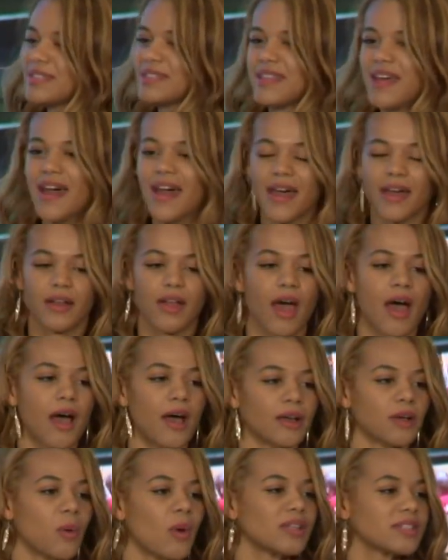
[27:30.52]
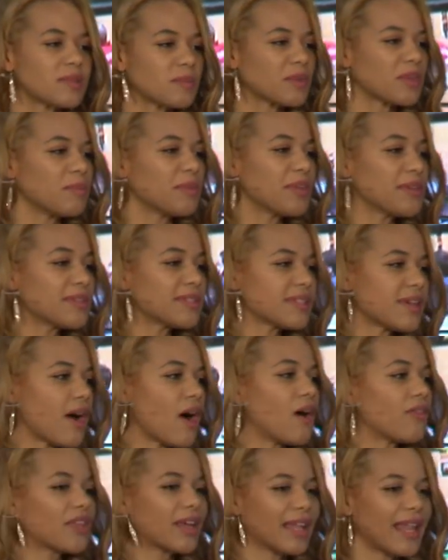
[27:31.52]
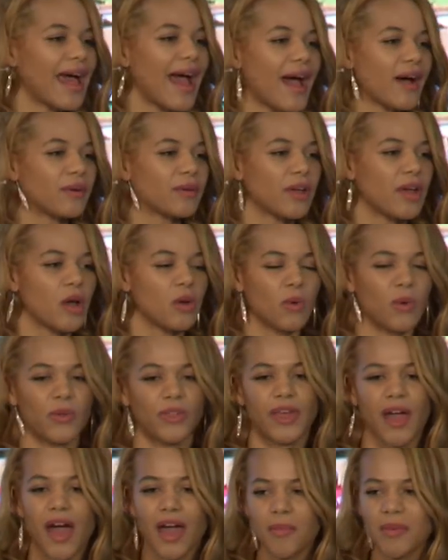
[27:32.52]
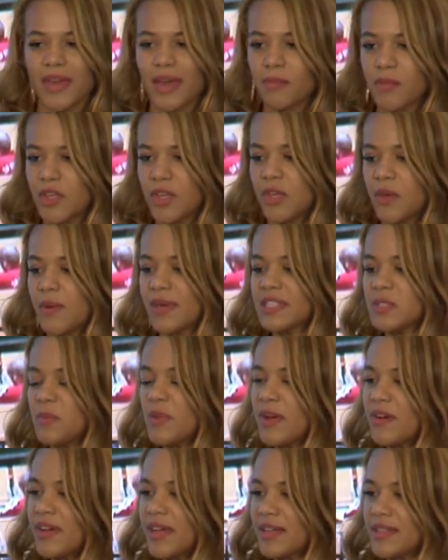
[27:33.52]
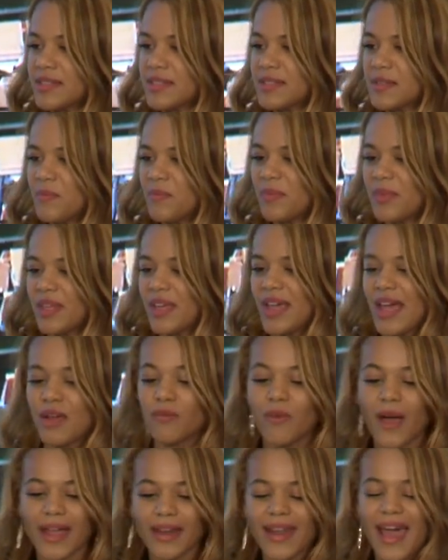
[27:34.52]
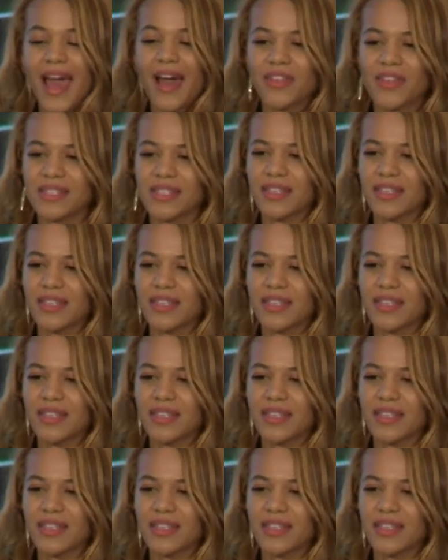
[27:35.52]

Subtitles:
their quantum computer on the cloud called the IBM Q Experience. And right now, there's a